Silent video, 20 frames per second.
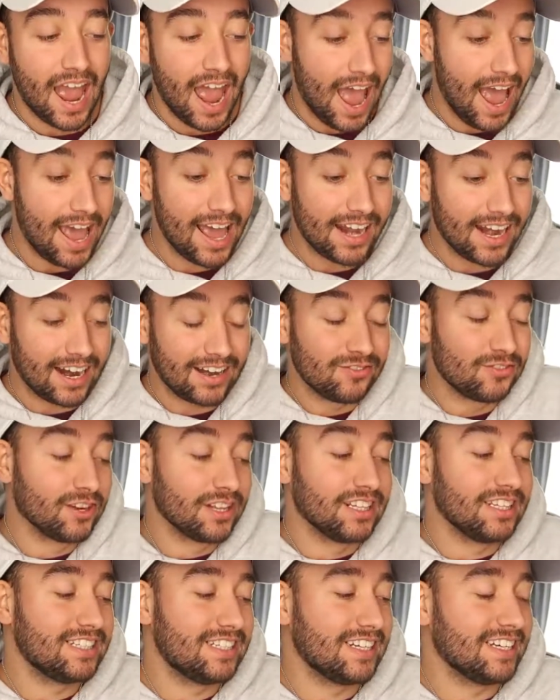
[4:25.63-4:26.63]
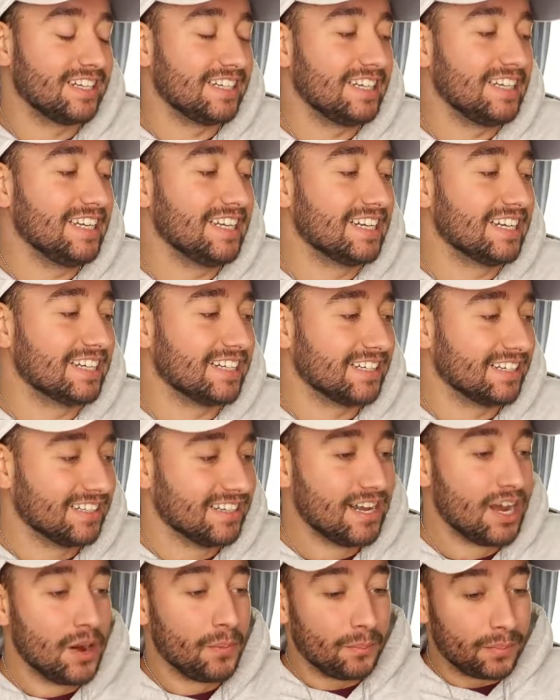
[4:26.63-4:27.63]
and I really didn't need it.
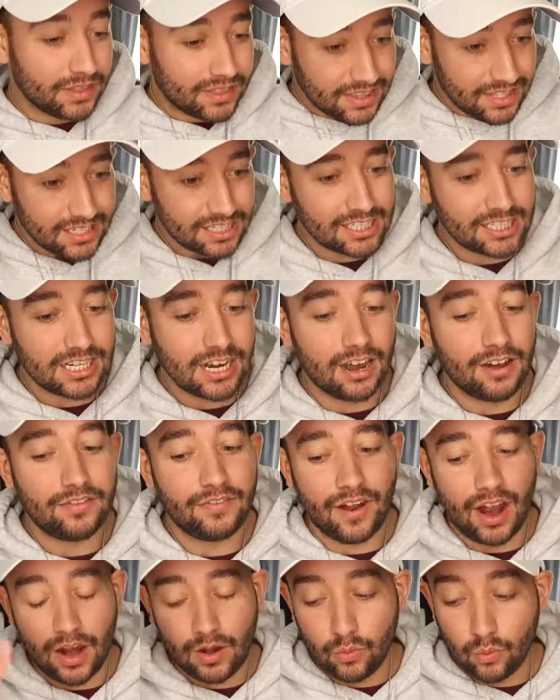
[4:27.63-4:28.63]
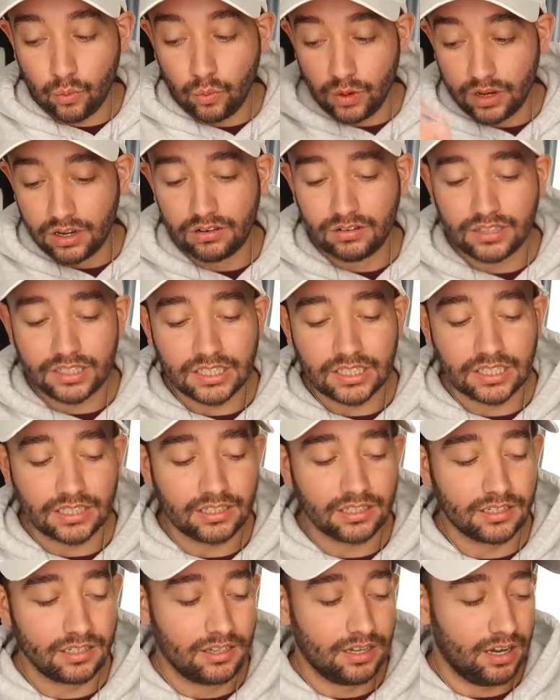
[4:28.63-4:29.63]
But this stuff I will
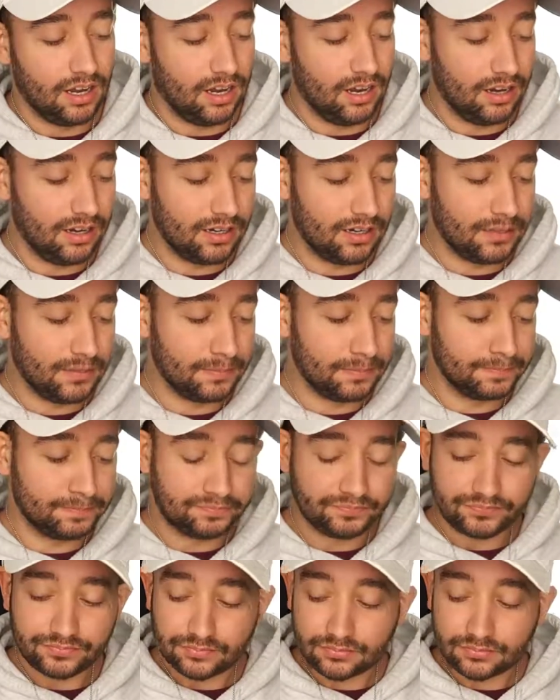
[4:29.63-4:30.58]
need. And